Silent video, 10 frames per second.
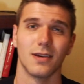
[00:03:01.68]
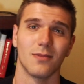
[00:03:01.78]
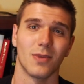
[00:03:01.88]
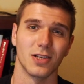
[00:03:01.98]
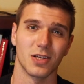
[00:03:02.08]

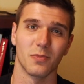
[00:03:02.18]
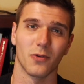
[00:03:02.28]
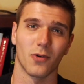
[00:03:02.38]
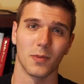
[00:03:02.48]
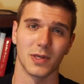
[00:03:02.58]
my gym
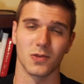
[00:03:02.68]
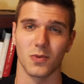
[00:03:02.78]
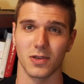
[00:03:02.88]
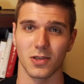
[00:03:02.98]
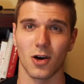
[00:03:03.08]
performance
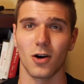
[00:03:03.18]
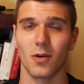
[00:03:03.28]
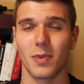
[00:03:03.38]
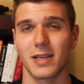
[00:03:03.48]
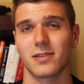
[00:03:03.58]
was all
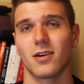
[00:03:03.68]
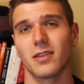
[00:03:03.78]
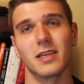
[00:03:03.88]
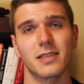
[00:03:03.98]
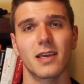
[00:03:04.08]
based on
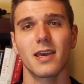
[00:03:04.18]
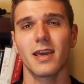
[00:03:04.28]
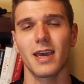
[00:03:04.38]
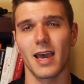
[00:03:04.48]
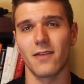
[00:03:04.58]
these
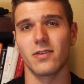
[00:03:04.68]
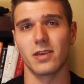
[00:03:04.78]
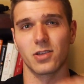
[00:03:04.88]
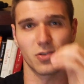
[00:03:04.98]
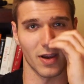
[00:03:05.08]
heavy
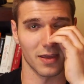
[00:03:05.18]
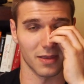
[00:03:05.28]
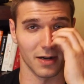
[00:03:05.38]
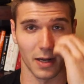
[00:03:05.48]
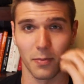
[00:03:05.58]
strength
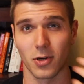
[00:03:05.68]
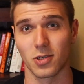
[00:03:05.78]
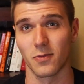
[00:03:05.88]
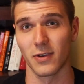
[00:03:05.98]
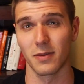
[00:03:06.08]
and
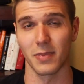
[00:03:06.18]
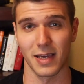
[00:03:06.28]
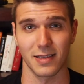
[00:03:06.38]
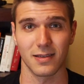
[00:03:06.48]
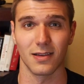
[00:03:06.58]
hypertrophy
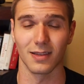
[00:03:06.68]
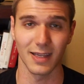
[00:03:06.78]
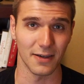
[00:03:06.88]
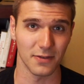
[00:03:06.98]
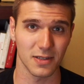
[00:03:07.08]
based
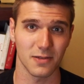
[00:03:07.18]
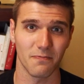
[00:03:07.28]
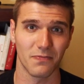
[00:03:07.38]
lifts.